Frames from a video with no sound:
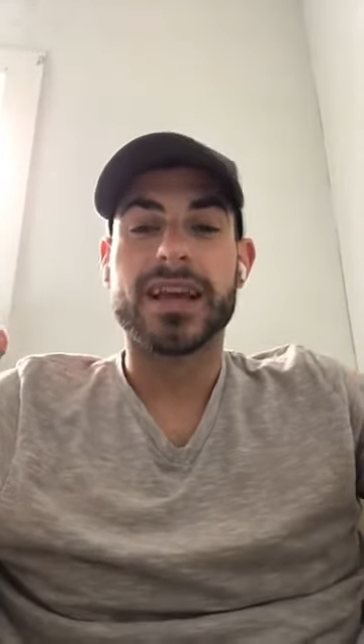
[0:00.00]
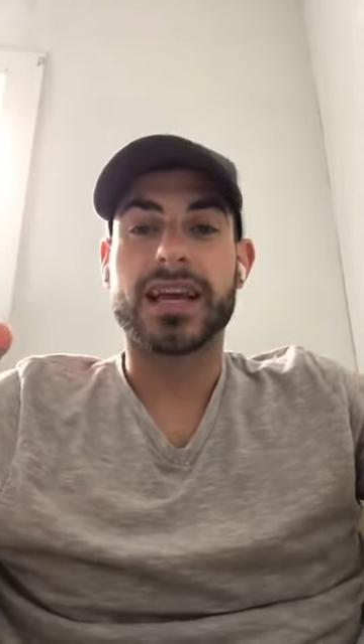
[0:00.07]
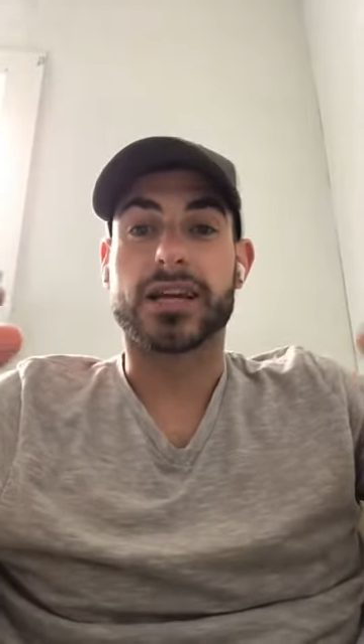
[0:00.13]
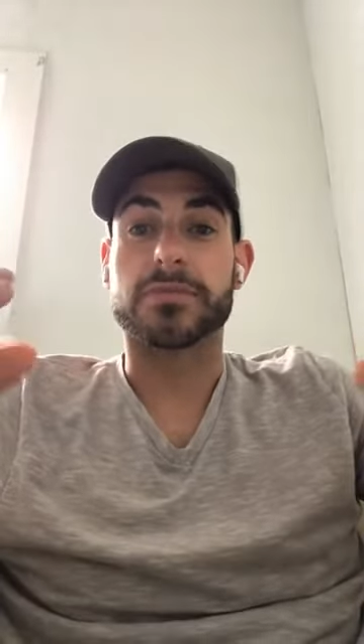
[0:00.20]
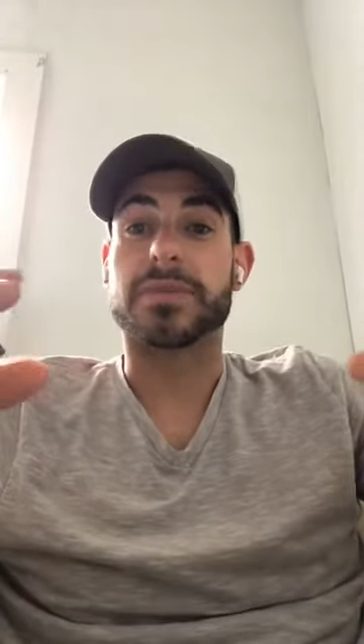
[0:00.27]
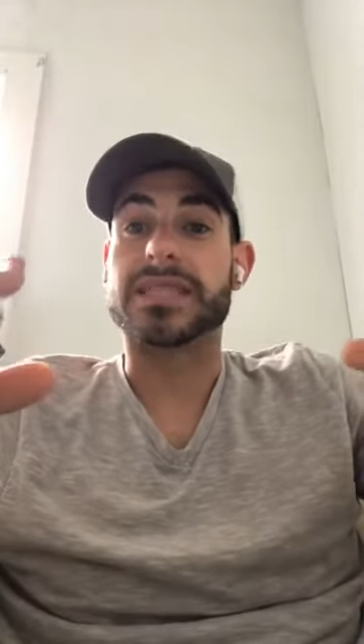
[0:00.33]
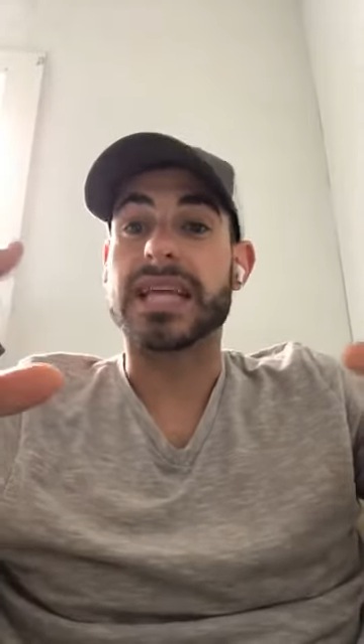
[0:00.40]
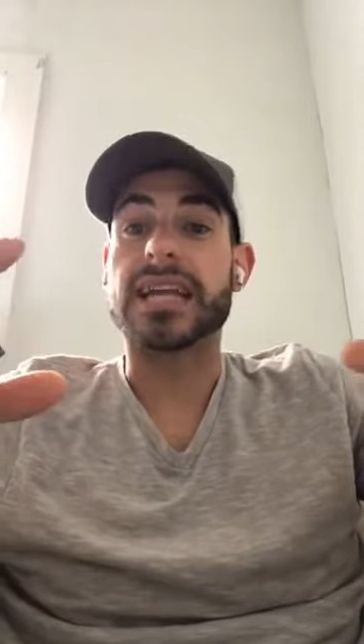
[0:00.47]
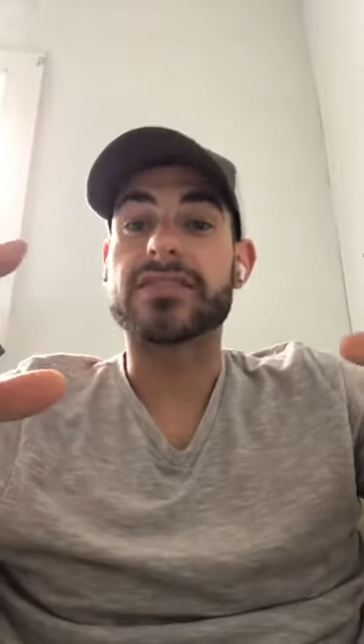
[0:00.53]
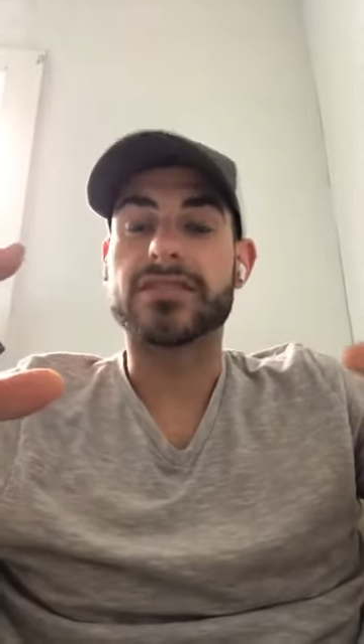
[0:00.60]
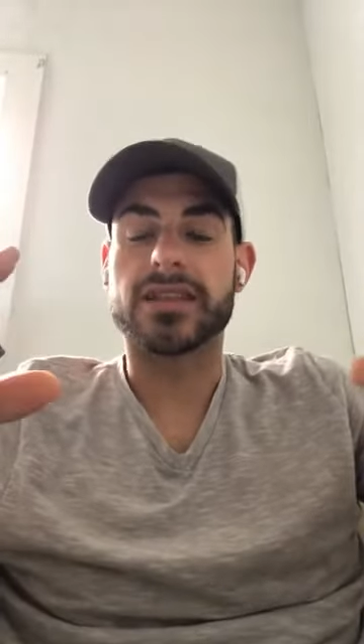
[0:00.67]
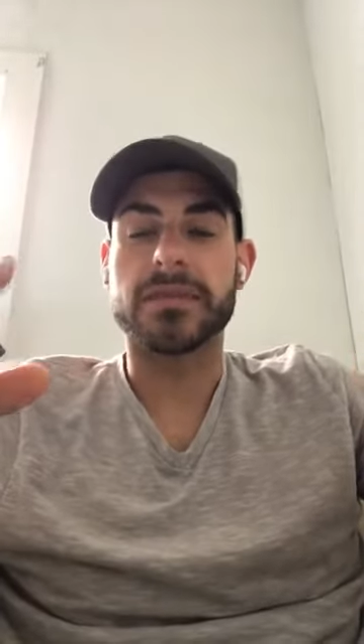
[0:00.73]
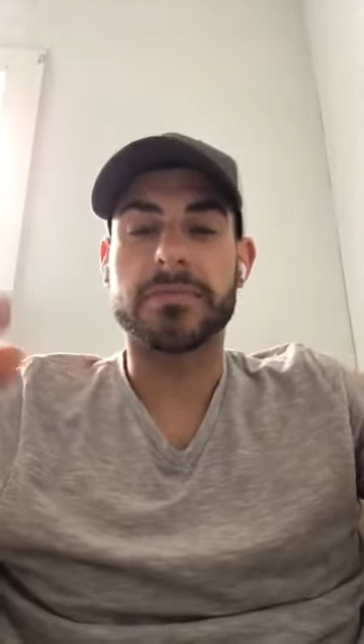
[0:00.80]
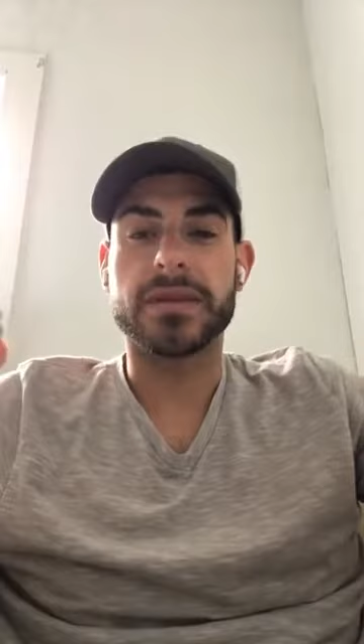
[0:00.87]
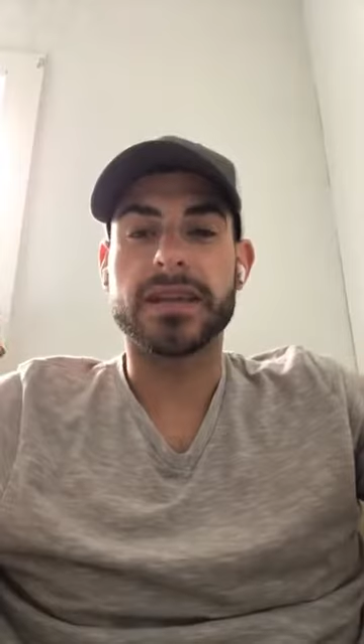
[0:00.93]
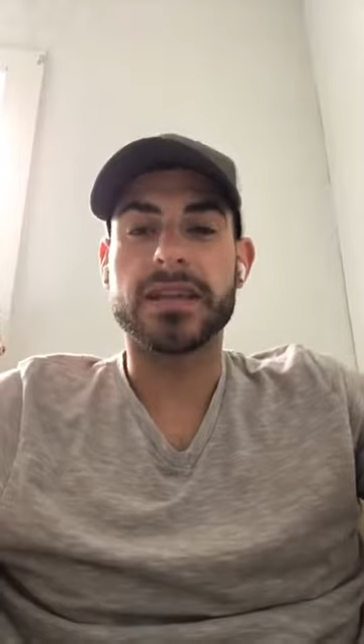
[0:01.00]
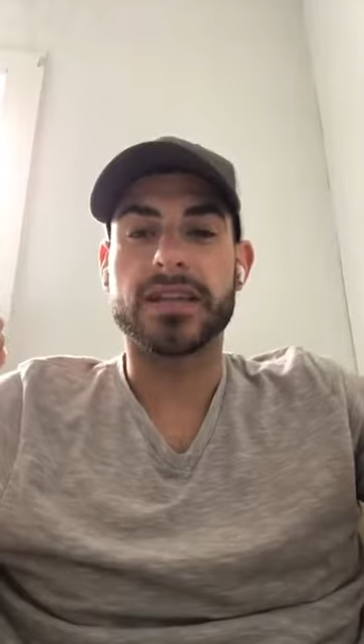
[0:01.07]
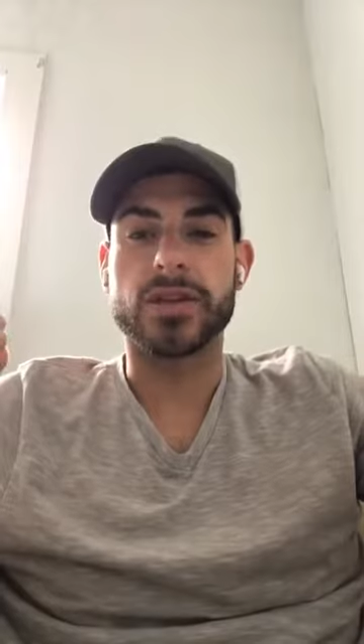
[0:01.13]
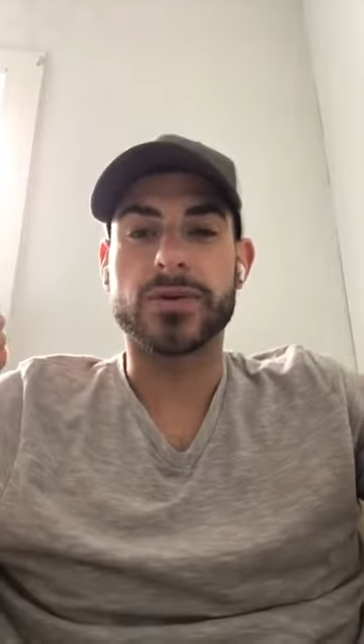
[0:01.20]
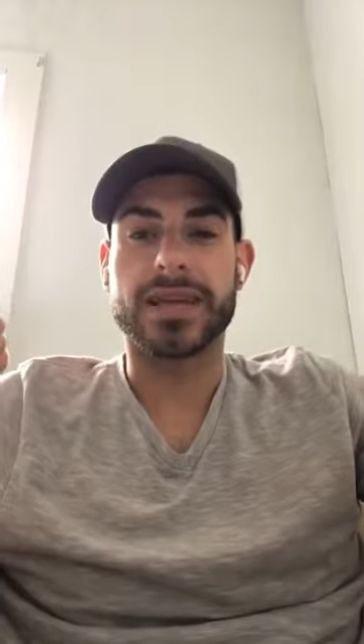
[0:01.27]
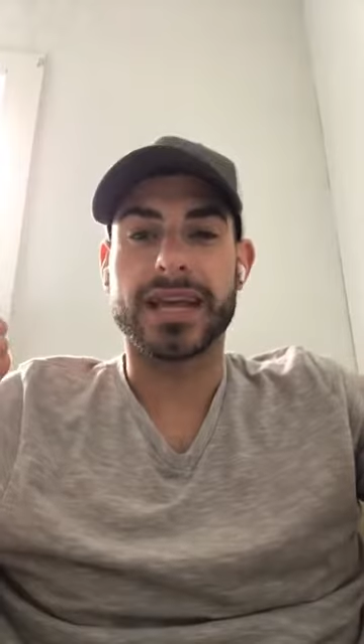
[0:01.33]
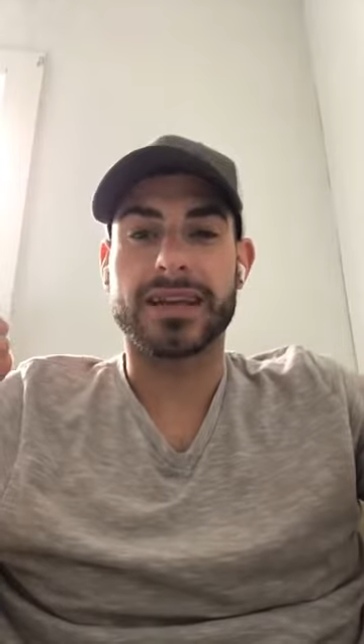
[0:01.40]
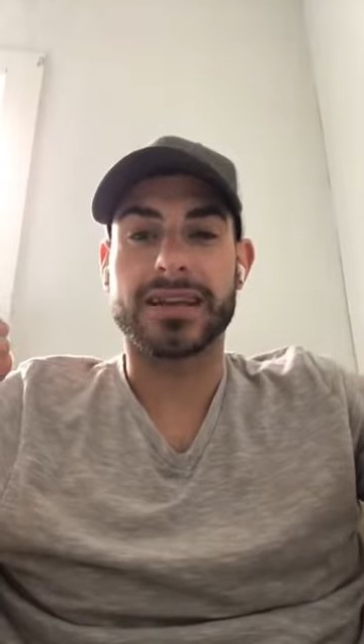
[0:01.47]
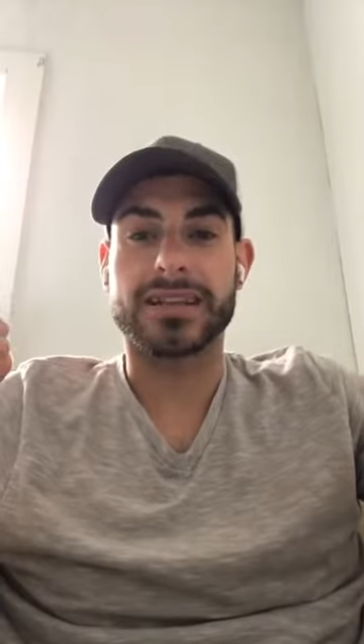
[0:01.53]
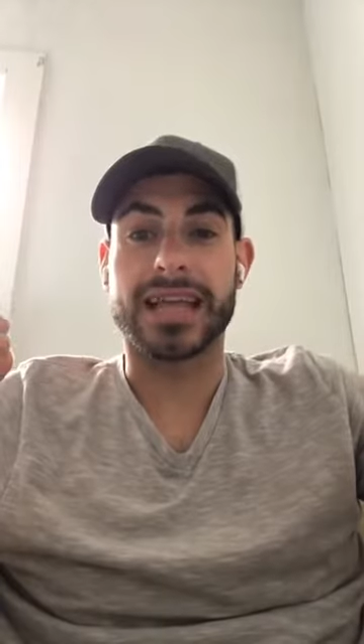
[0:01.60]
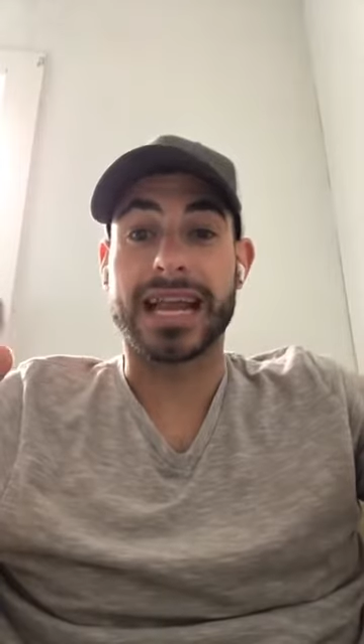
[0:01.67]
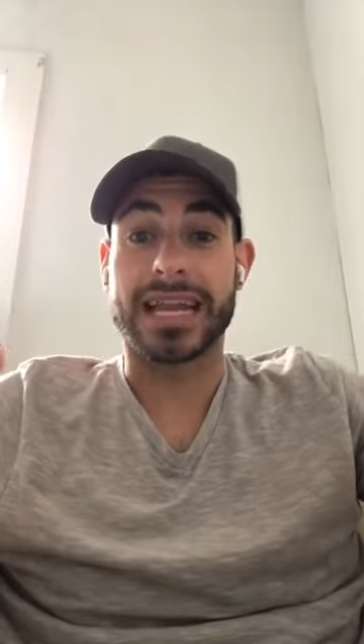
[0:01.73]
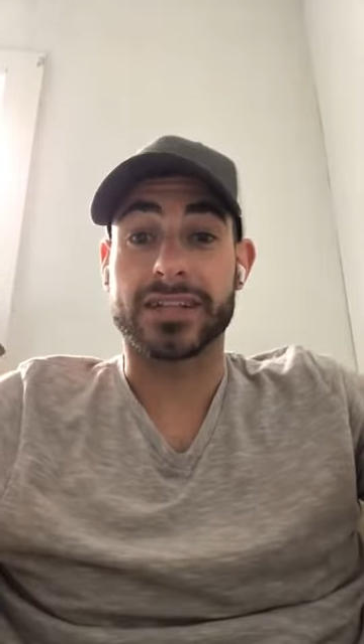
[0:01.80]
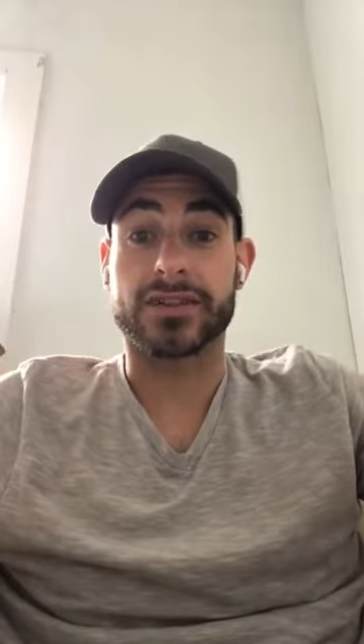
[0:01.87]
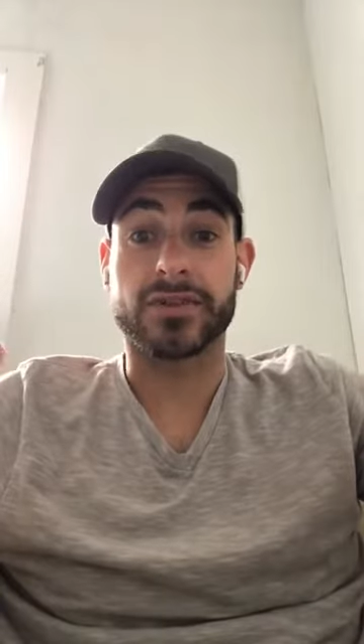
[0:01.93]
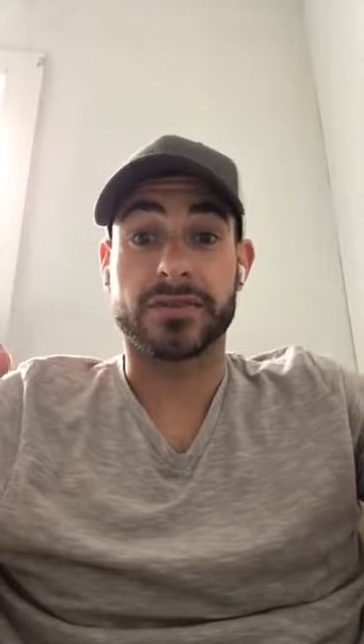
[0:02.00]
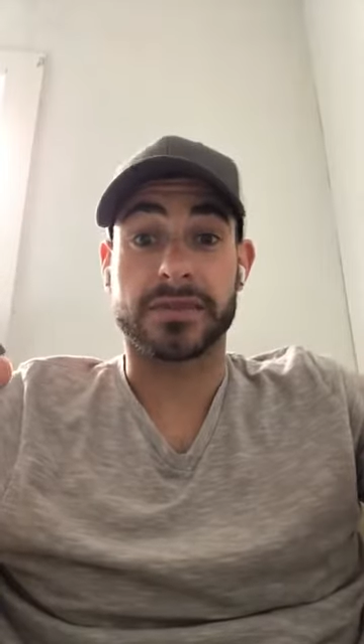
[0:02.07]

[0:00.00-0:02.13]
It could potentially be you getting that answer